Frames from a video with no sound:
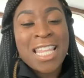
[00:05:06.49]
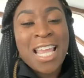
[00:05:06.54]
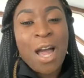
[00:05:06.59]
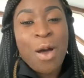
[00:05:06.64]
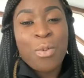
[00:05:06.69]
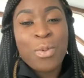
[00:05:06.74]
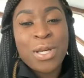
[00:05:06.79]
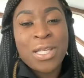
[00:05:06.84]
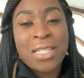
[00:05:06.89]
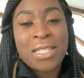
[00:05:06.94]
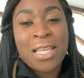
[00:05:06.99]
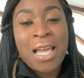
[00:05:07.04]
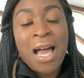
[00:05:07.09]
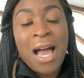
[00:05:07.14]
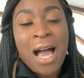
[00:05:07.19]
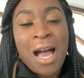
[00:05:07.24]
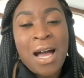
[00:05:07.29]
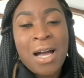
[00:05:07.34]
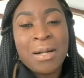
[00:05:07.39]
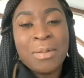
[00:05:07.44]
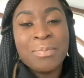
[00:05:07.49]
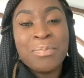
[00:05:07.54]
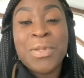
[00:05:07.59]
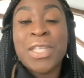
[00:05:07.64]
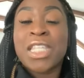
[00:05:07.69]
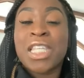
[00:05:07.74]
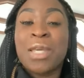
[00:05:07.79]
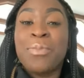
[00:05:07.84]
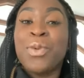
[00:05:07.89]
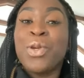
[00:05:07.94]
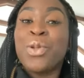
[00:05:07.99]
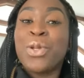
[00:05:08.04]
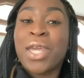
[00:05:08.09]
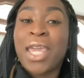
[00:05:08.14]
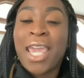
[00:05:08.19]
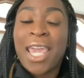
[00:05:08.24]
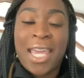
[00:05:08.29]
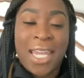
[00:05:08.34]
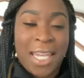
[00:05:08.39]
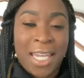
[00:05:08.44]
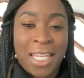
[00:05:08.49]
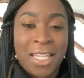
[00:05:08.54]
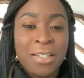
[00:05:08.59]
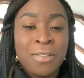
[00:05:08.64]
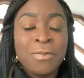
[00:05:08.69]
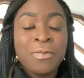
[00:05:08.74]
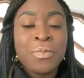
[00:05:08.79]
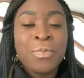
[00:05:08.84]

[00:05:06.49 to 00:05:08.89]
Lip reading: that was miscommunicated,